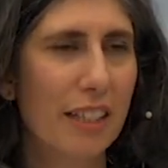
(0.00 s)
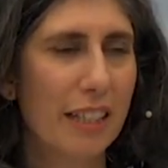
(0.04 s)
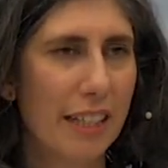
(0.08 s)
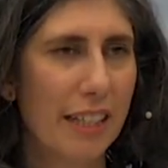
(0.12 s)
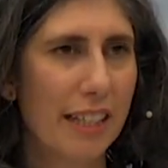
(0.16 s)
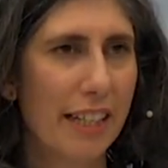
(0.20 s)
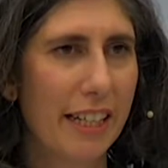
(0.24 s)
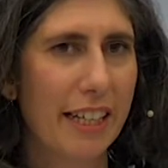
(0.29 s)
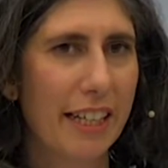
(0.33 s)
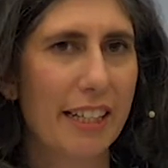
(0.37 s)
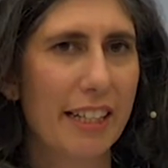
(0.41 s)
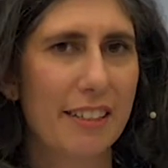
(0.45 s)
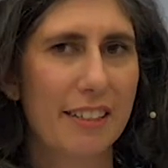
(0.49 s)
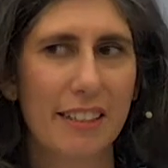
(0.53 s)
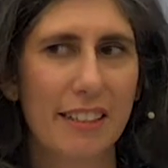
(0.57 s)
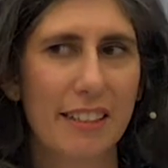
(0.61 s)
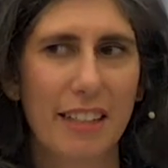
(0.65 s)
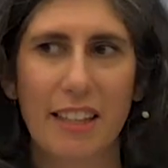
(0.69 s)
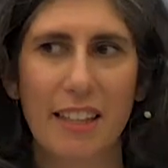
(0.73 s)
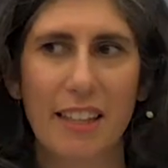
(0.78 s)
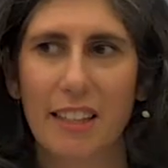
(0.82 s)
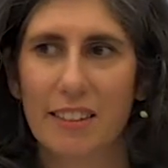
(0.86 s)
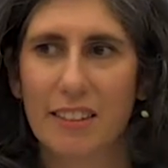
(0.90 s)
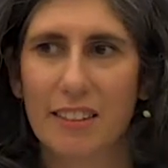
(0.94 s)
and I can
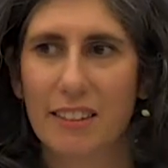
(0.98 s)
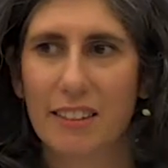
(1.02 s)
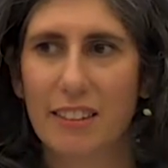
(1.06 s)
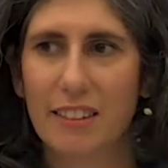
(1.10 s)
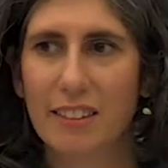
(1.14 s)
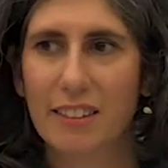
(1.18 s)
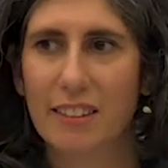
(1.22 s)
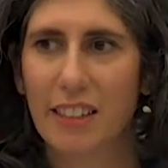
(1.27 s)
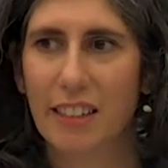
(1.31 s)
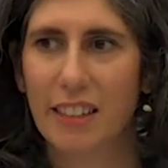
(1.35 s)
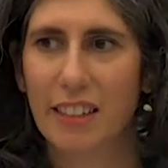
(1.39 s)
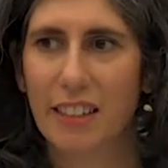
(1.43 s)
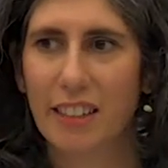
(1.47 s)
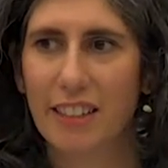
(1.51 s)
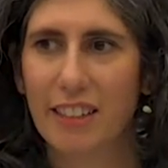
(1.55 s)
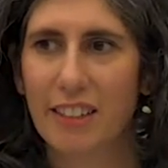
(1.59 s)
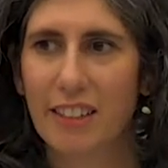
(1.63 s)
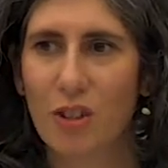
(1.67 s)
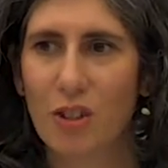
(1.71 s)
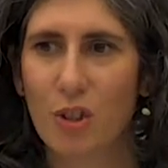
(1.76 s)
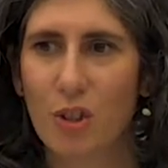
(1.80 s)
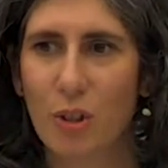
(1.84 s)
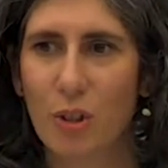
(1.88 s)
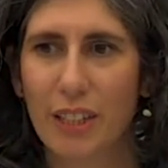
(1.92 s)
say that since I
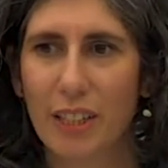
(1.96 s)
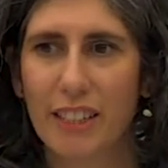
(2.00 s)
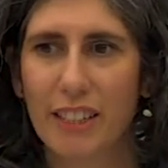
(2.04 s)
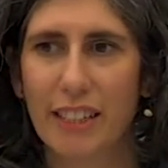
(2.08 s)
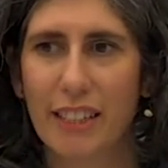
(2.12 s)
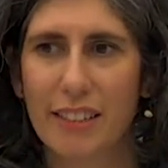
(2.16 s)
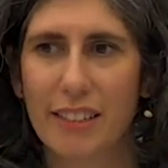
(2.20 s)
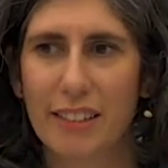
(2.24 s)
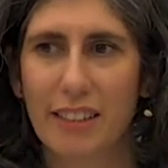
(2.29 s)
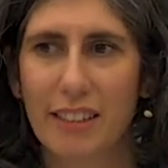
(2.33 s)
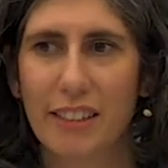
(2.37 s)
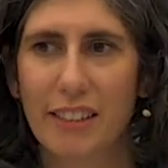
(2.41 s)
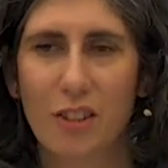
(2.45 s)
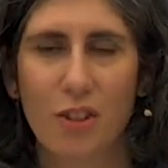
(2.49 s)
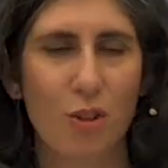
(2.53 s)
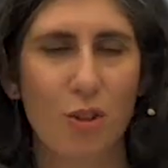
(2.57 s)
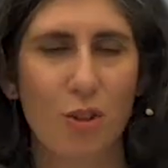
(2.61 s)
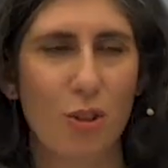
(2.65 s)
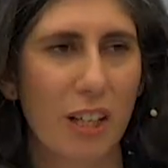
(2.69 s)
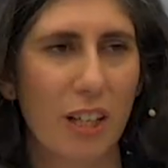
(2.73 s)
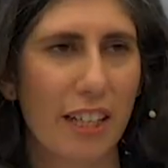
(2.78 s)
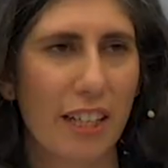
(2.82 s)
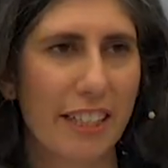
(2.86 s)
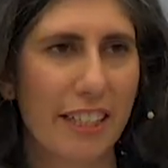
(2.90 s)
joined ESA in
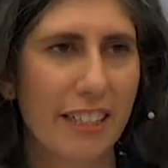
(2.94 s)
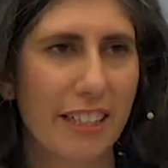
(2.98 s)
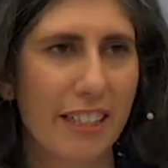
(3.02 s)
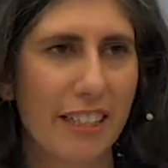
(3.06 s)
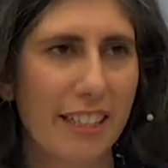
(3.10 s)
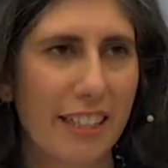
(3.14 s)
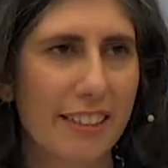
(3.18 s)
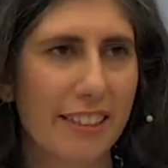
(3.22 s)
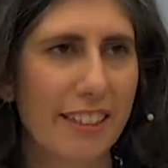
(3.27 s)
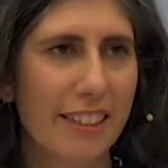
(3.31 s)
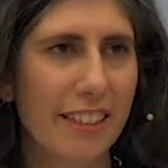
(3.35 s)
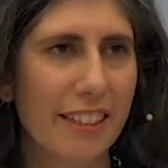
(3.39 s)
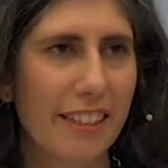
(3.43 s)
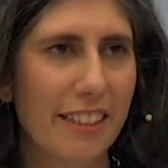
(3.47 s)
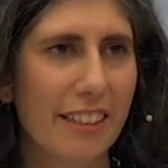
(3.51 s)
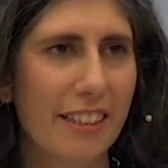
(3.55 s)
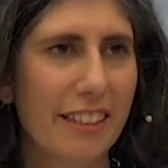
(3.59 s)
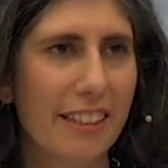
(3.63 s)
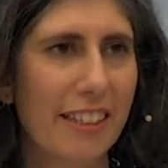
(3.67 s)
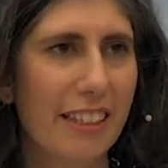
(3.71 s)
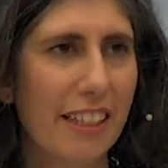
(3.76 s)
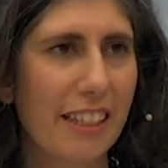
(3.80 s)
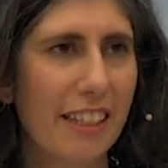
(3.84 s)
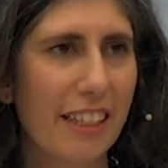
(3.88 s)
July last year,
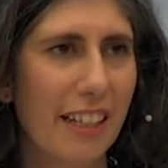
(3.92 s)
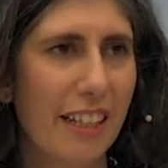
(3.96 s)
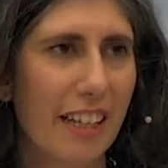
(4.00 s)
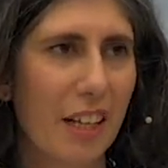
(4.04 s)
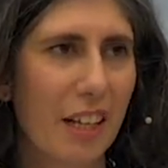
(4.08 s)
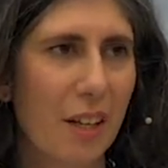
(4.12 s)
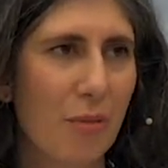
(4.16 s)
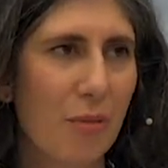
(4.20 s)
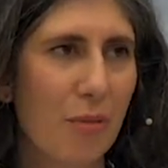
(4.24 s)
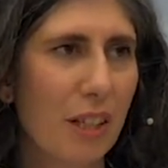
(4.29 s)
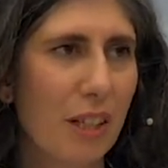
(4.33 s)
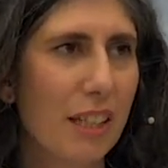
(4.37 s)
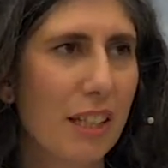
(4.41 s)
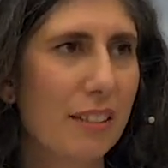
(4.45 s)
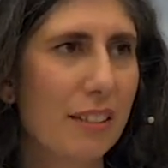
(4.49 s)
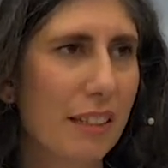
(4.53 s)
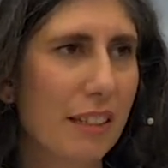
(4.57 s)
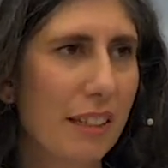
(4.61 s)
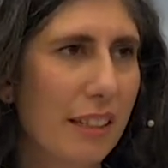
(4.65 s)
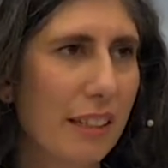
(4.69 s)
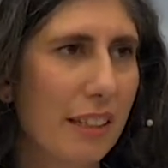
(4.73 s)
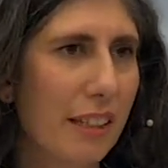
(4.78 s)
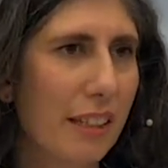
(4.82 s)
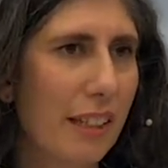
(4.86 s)
I feel it
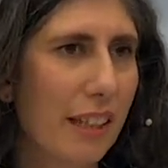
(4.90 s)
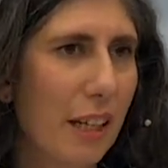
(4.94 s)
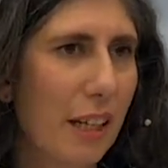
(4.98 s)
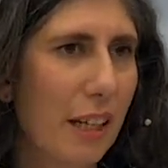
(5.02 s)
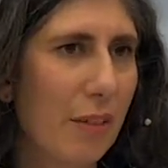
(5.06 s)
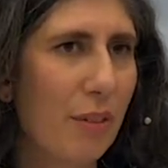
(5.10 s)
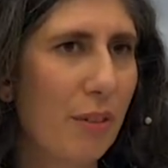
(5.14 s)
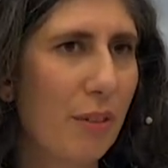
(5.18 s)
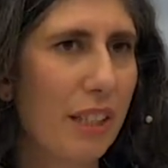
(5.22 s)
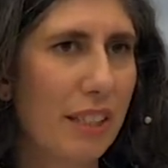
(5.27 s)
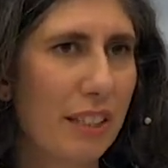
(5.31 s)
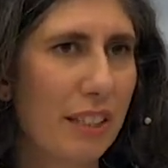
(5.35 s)
in uh, every